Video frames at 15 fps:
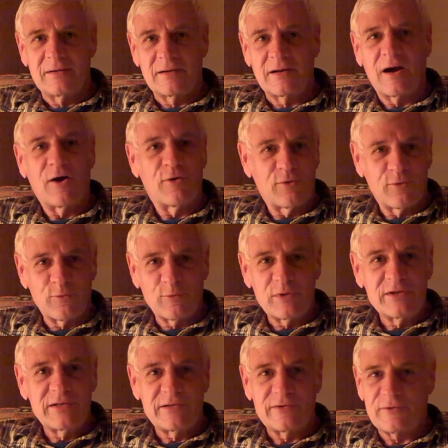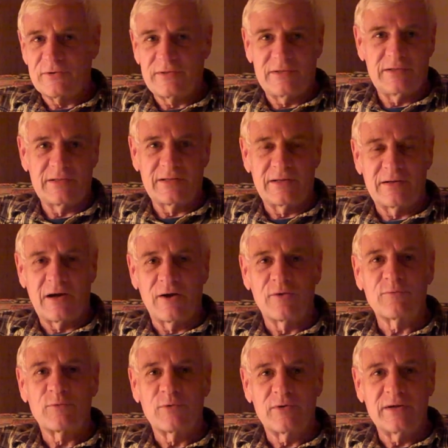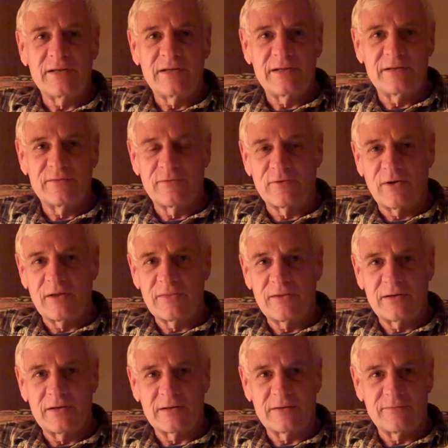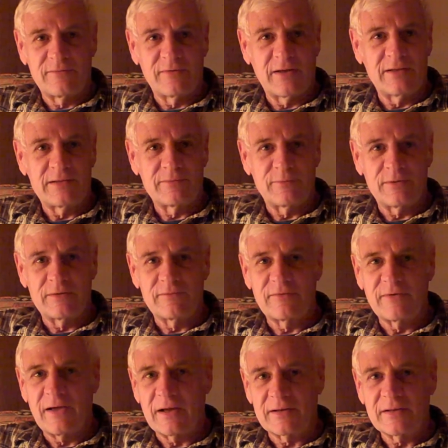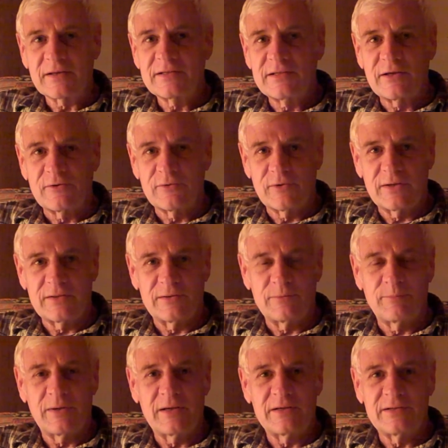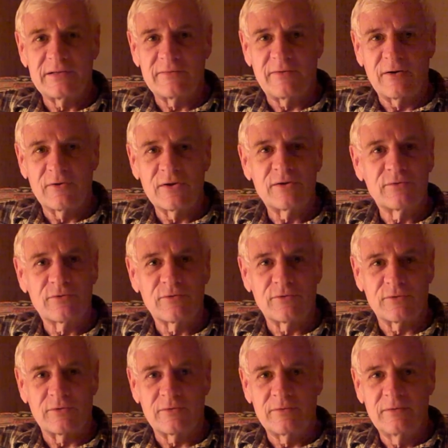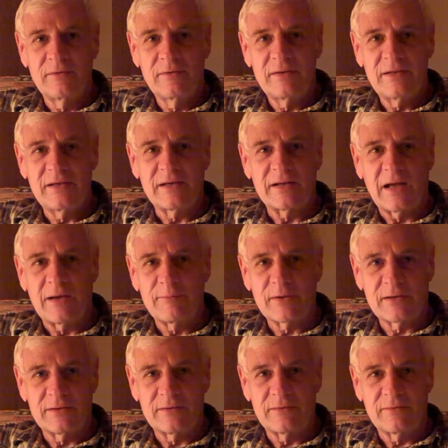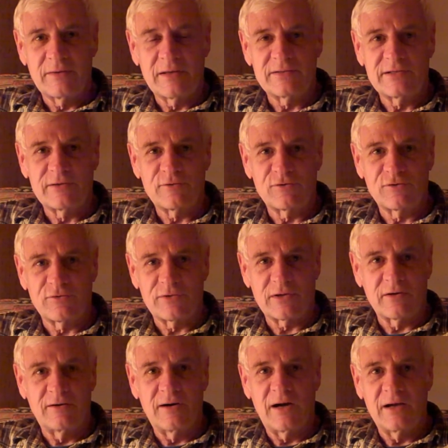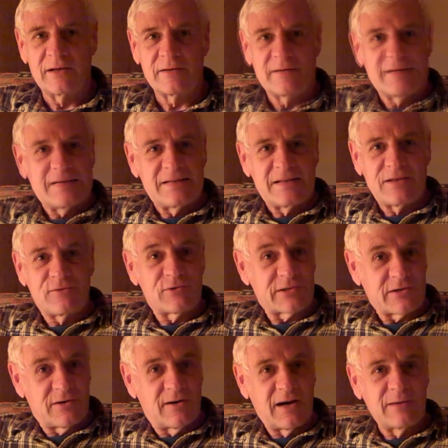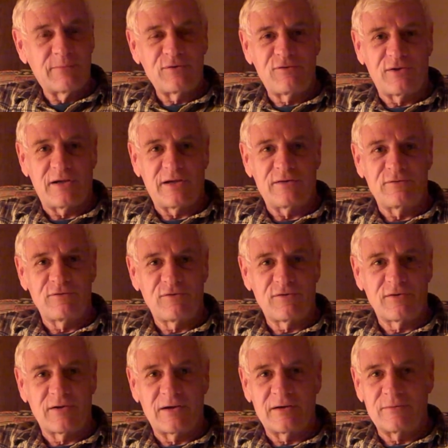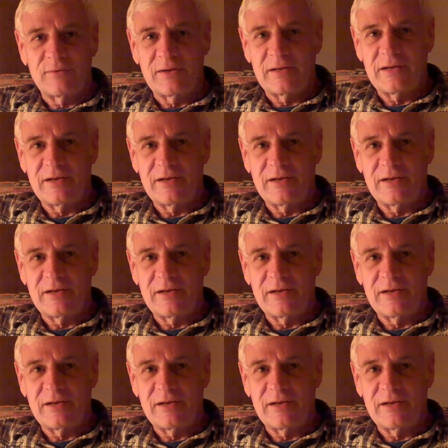garner resources that aren't really needed for authentic defense, we in fact accelerate the pace of our internal economic and social decline. And then there's climate change, and